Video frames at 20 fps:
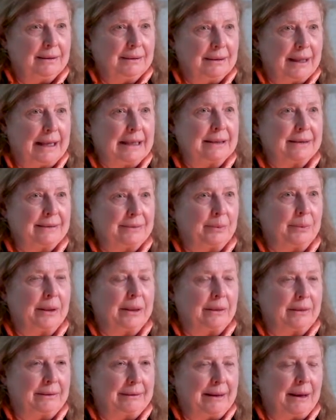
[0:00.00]
lights
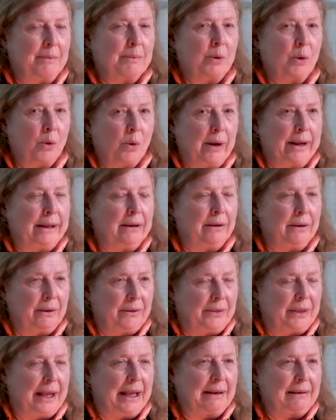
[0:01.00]
with some oil
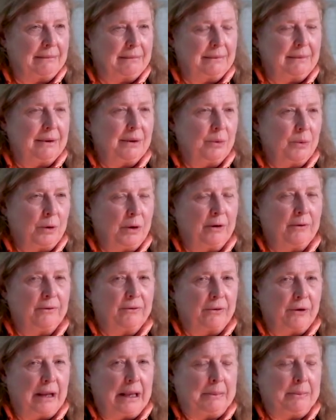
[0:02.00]
that were
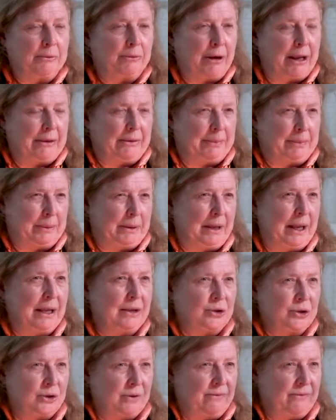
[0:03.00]
in
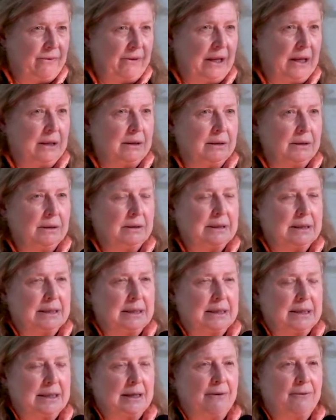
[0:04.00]
transportation vehicles
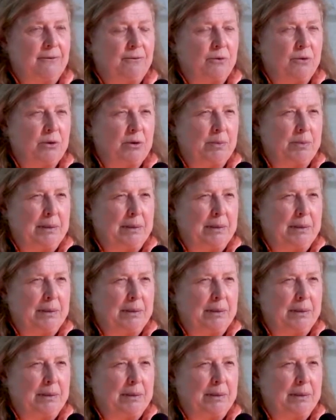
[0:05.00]
and so forth.